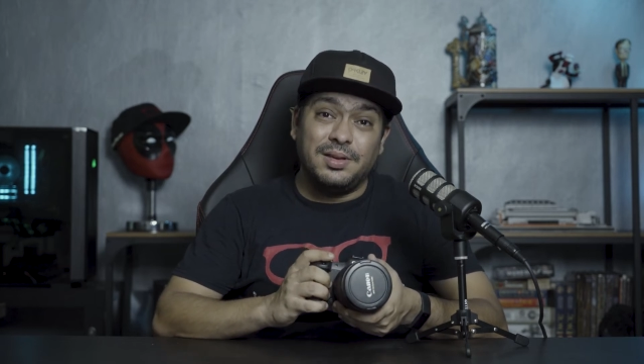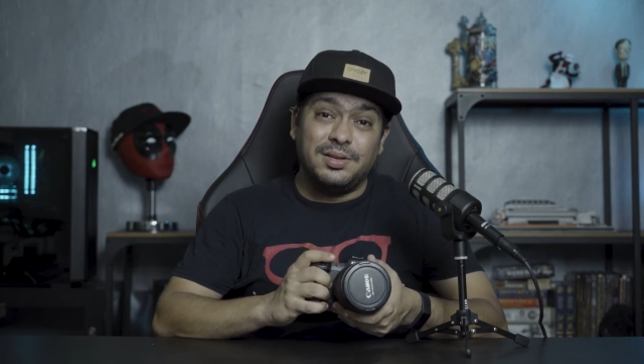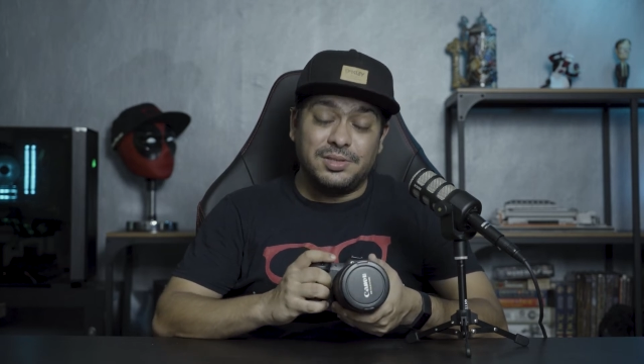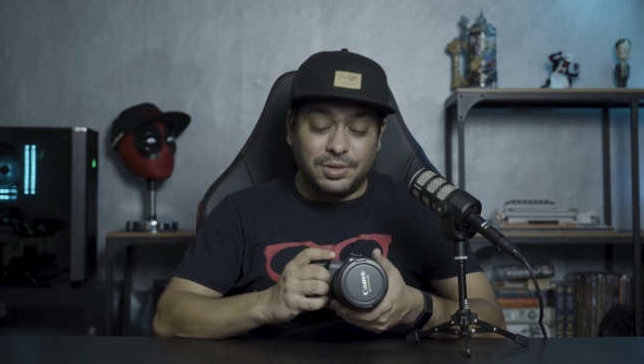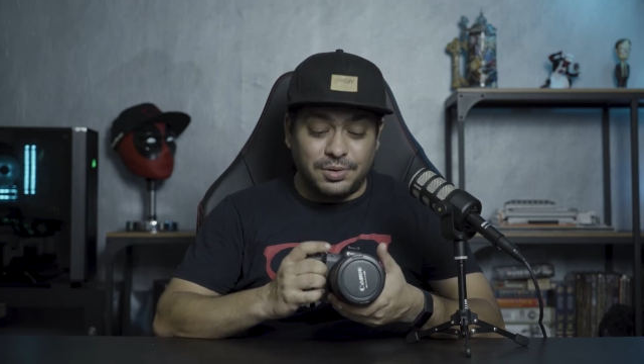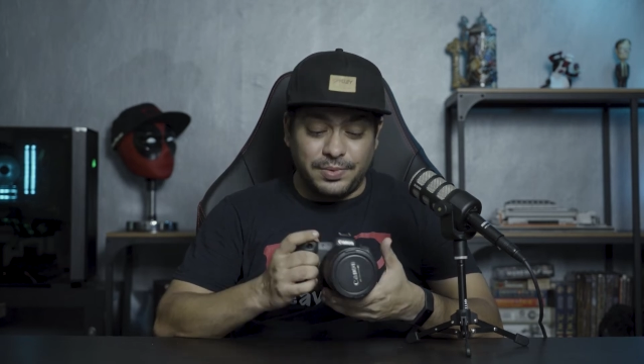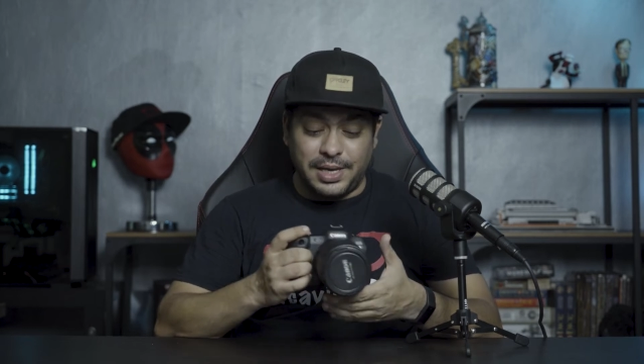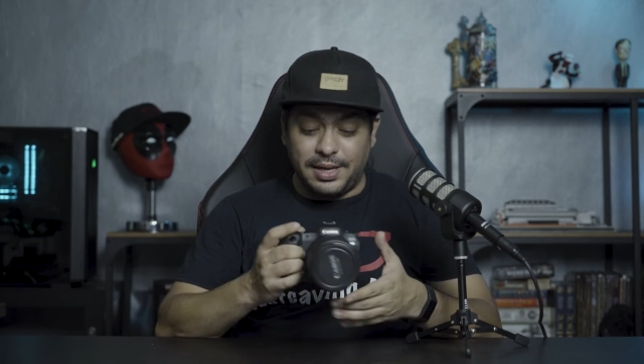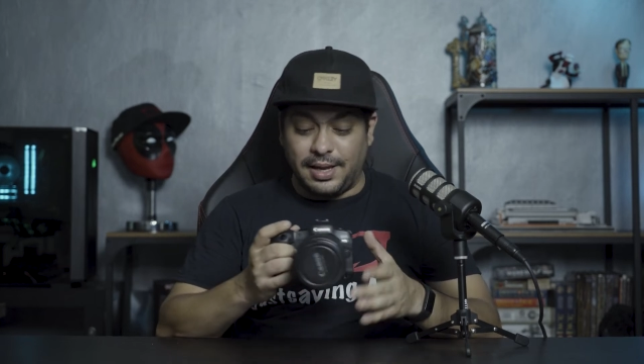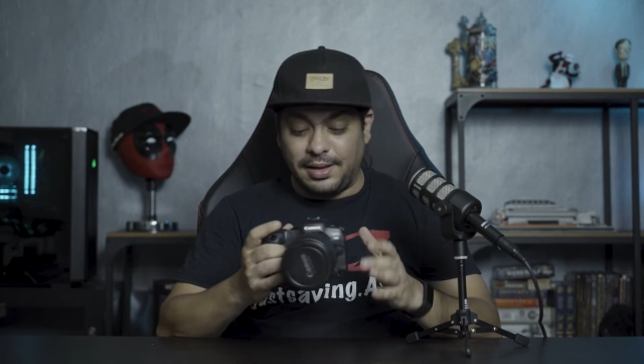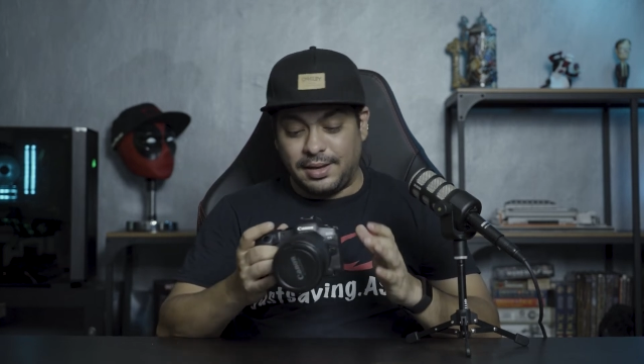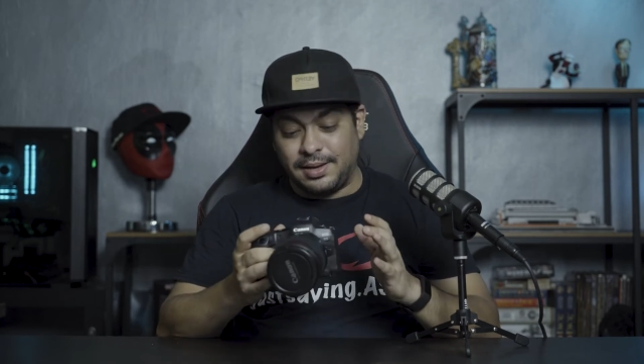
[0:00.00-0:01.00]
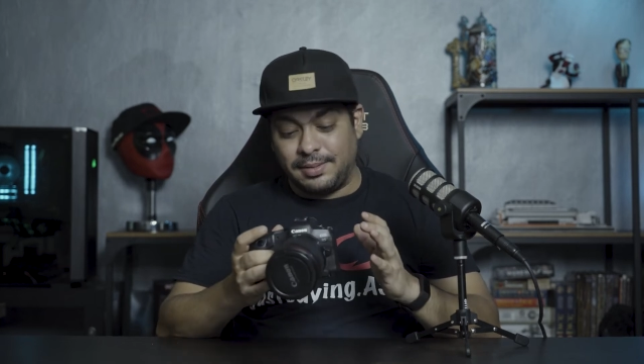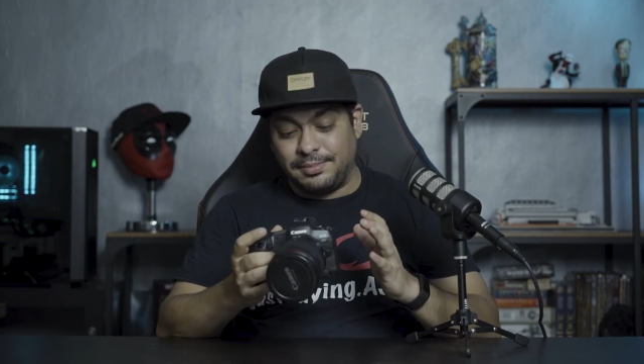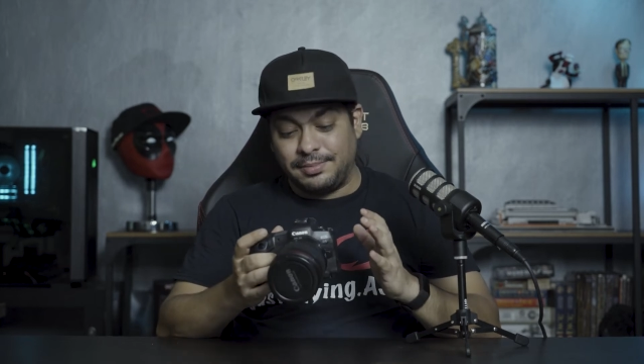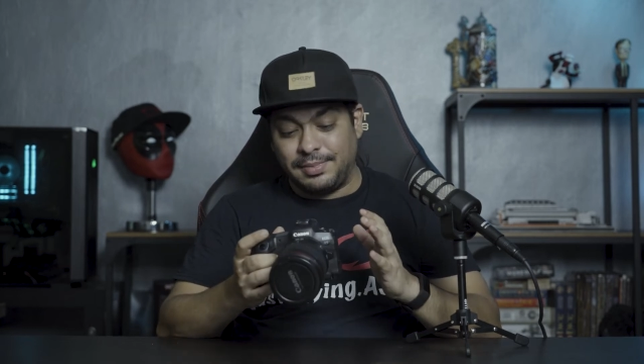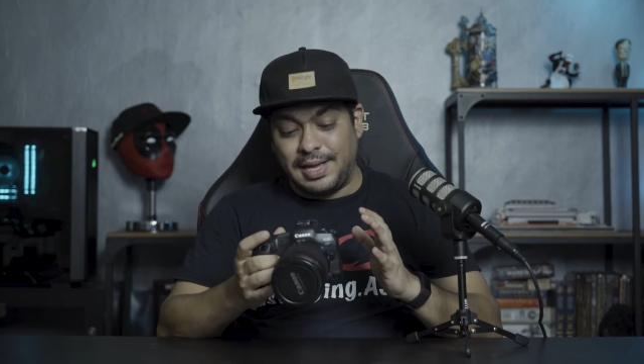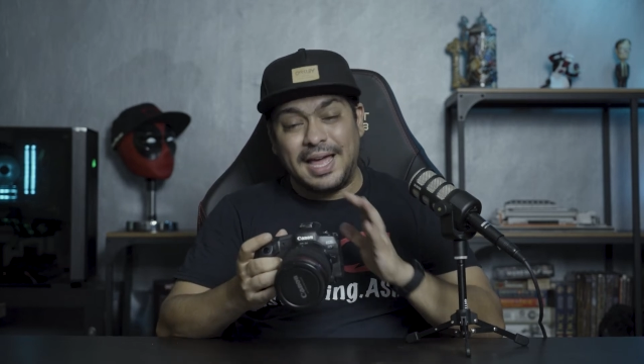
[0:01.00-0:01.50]
So we
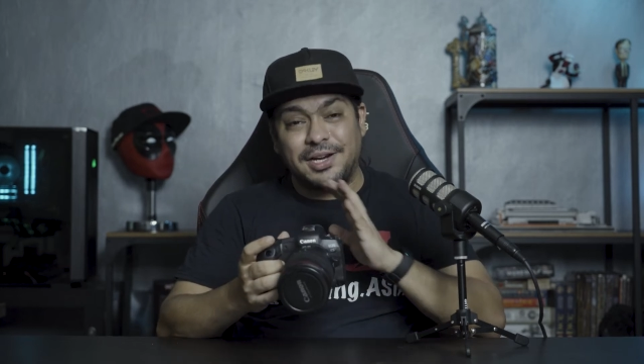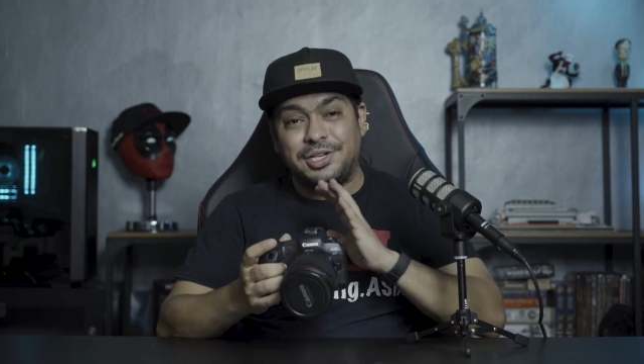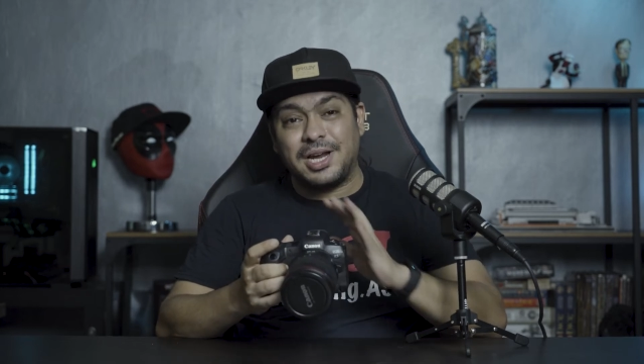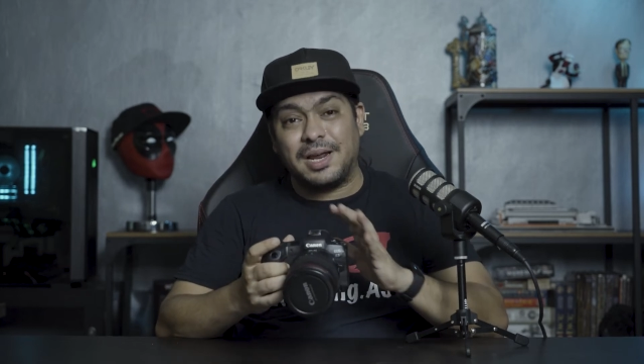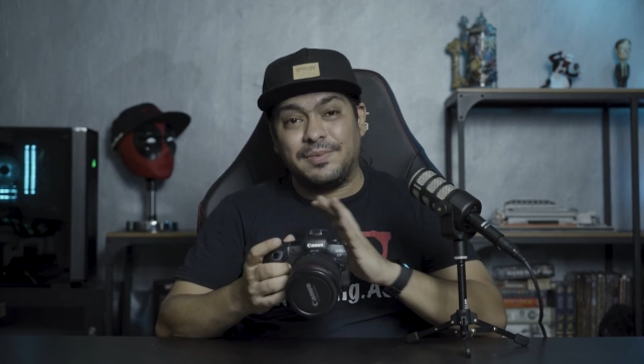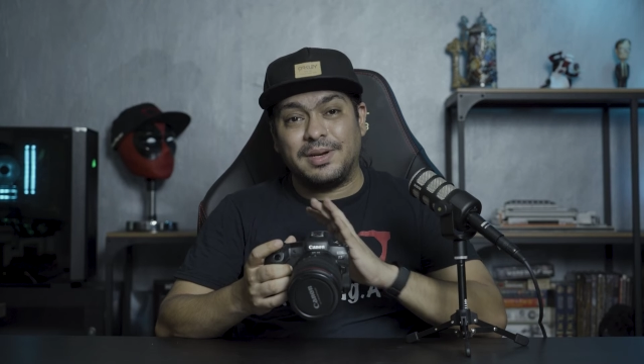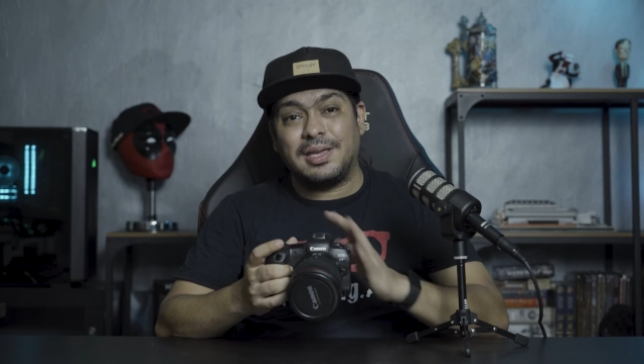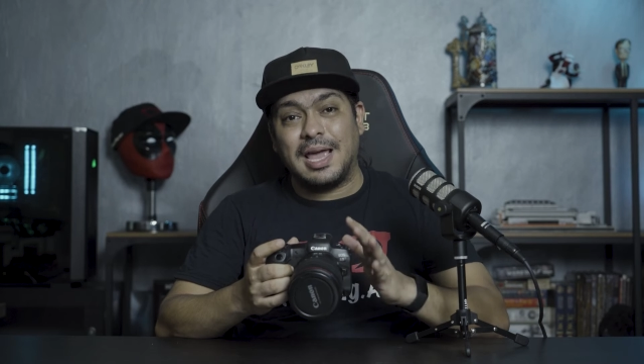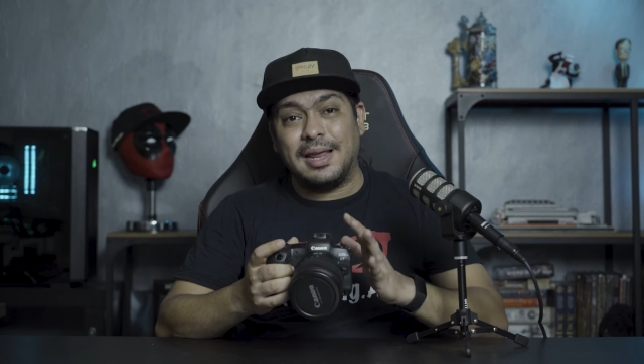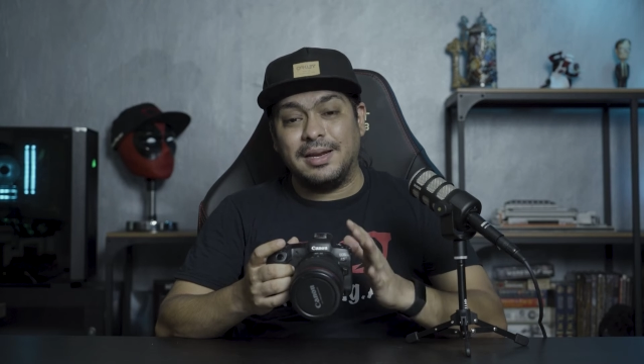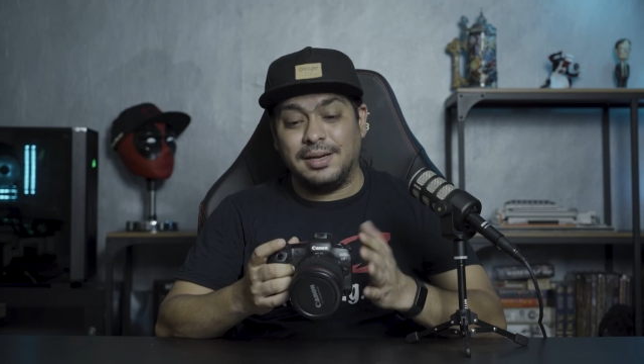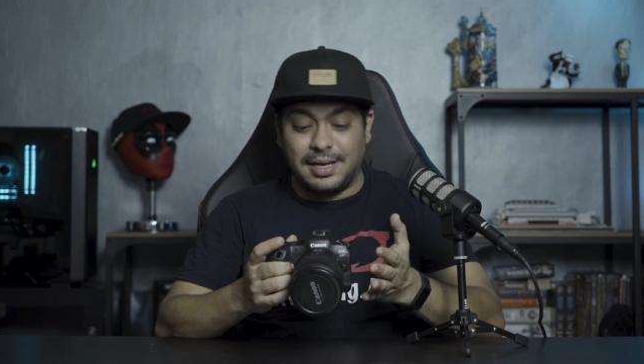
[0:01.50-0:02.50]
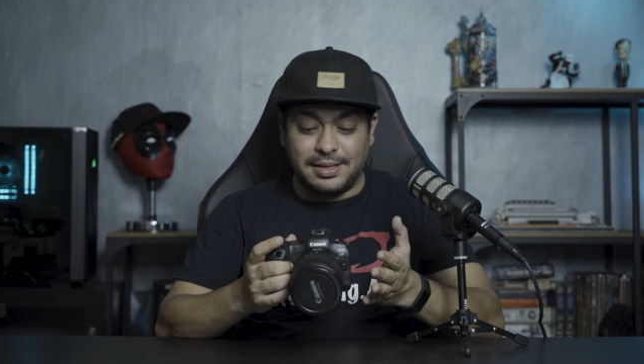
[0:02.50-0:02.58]
had a chat with Canon,